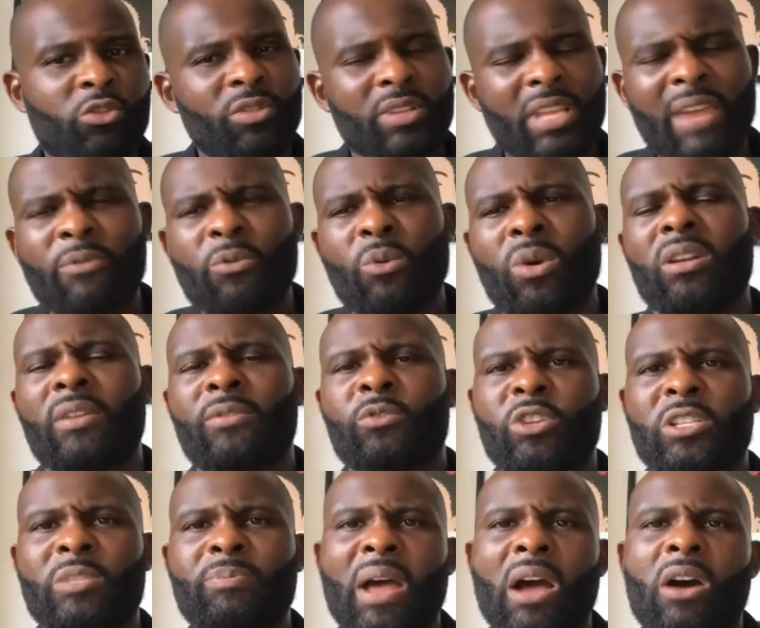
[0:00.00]
everyone loved
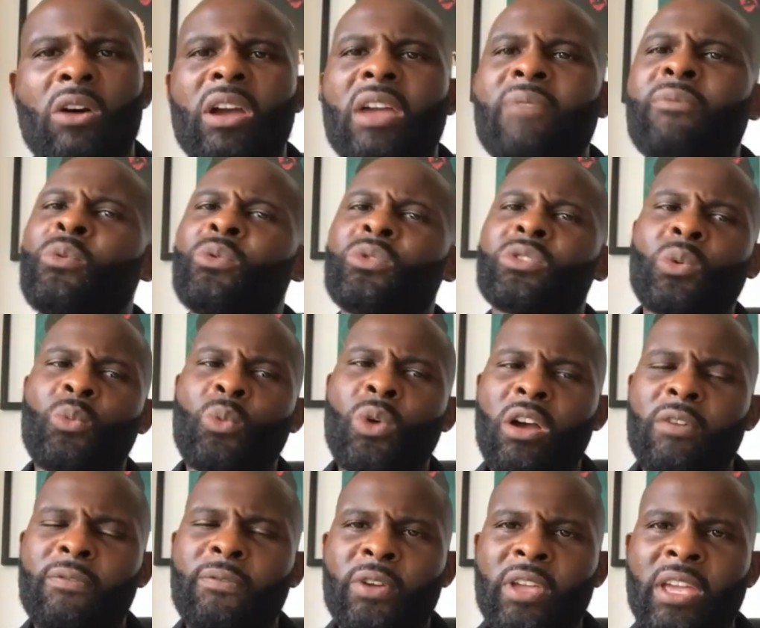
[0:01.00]
Chris Powell. Everyone wanted to work
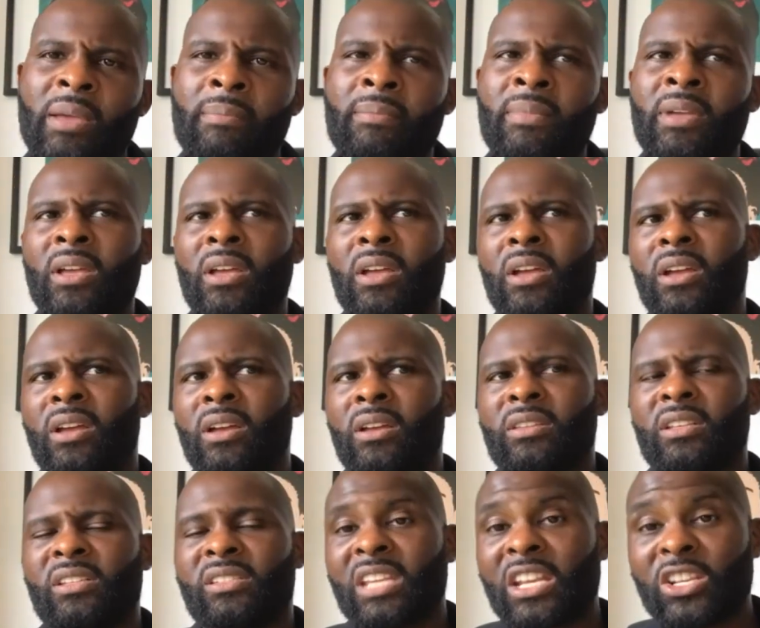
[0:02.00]
for him.
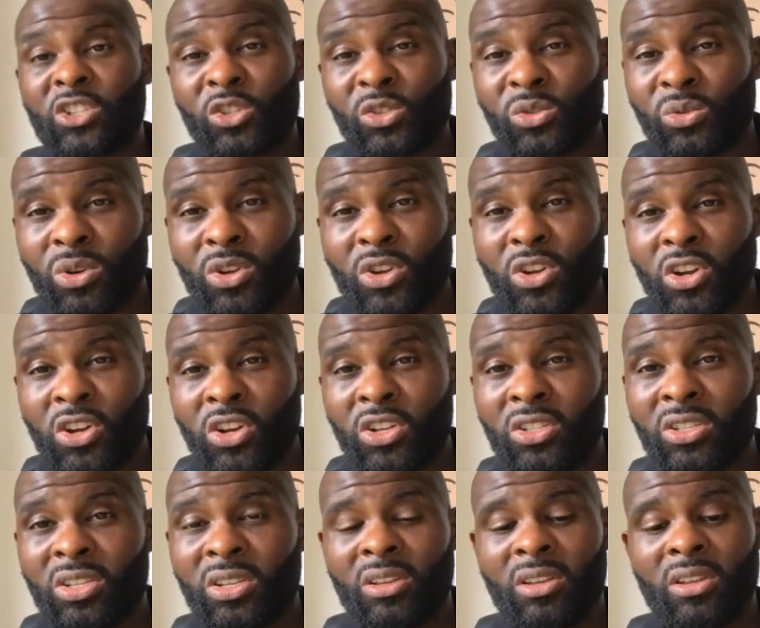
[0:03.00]
The sessions were
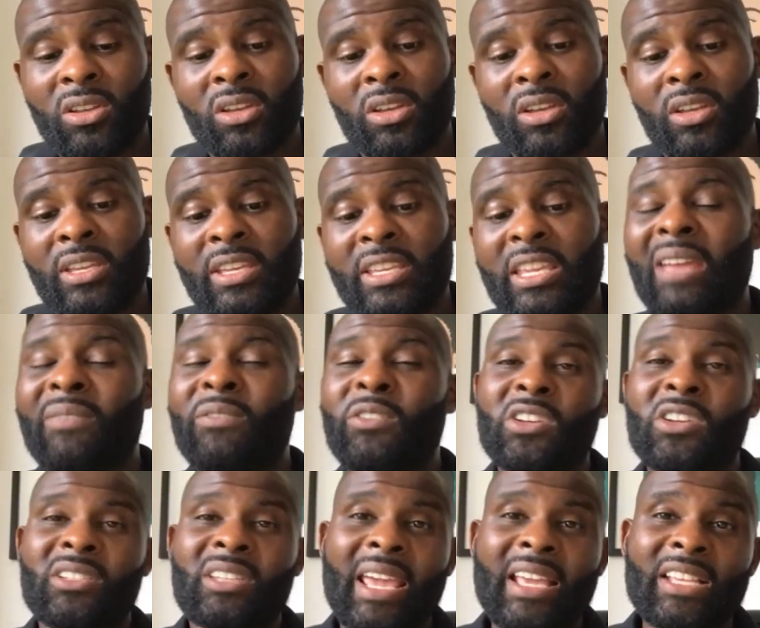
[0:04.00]
good. He gave
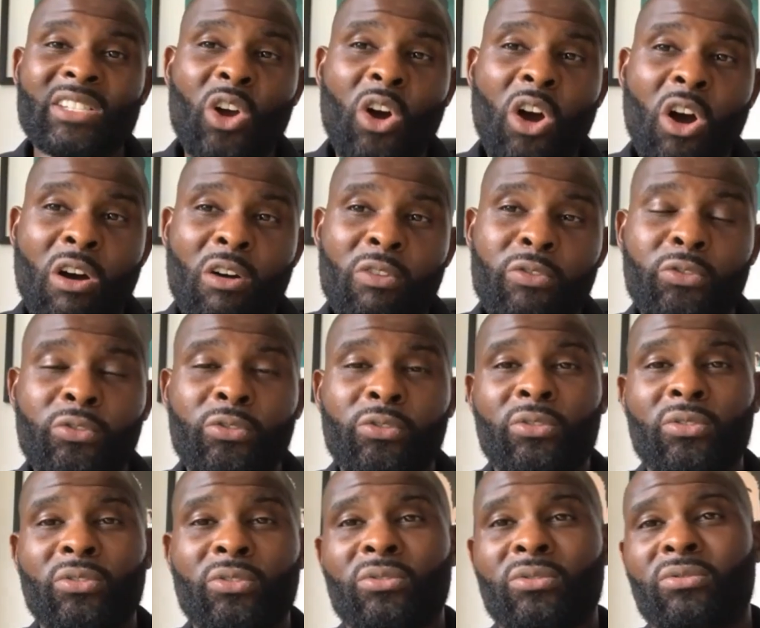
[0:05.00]
good days off.
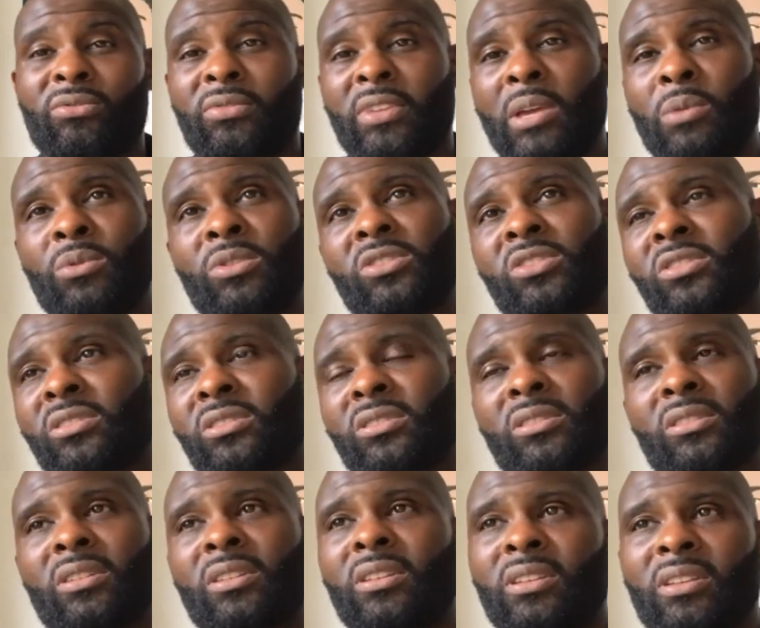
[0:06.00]
It was
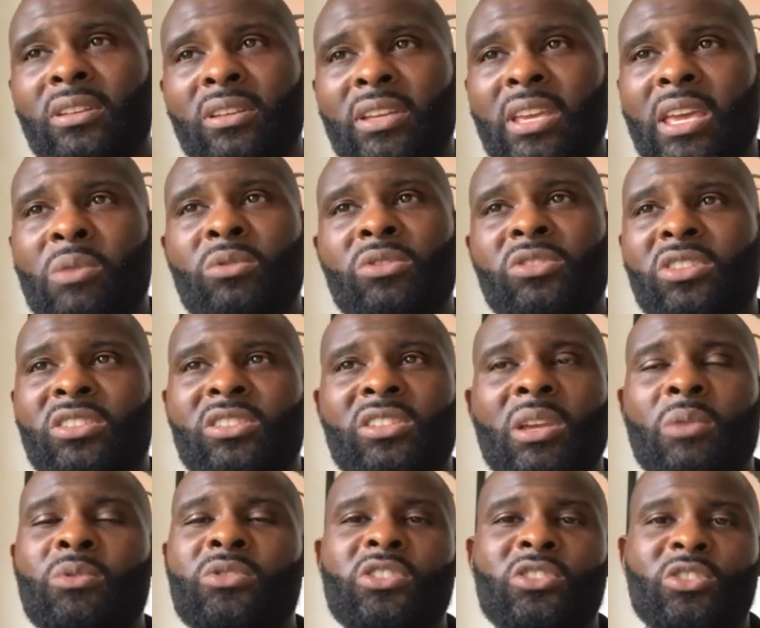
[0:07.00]

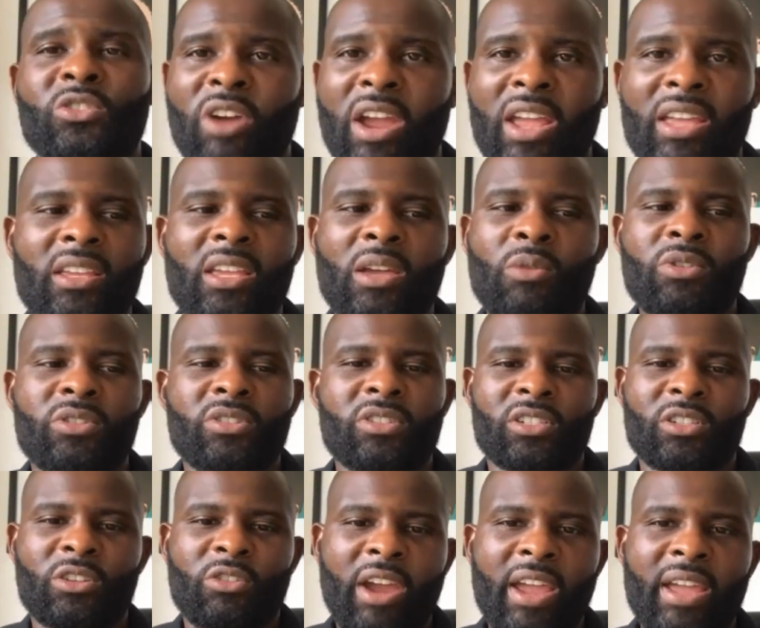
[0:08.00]
just great. It was
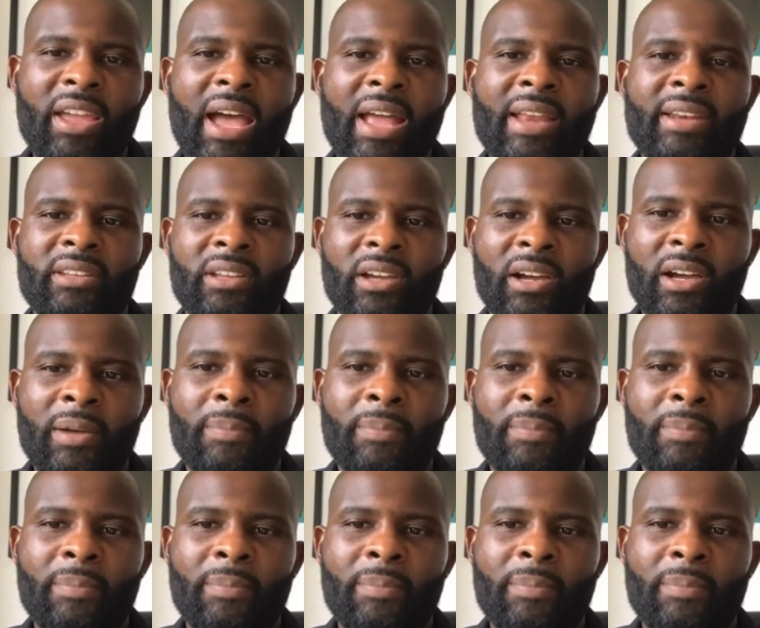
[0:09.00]
just great. And